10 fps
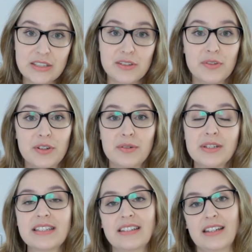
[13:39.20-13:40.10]
So, if you're
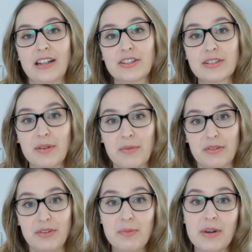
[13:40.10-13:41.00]
noticing that lots of them
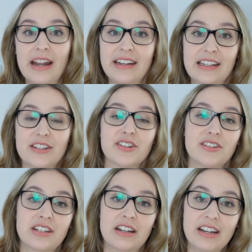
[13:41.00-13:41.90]
are rebranding in a
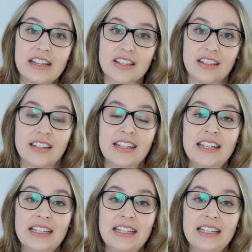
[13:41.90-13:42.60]
certain direction,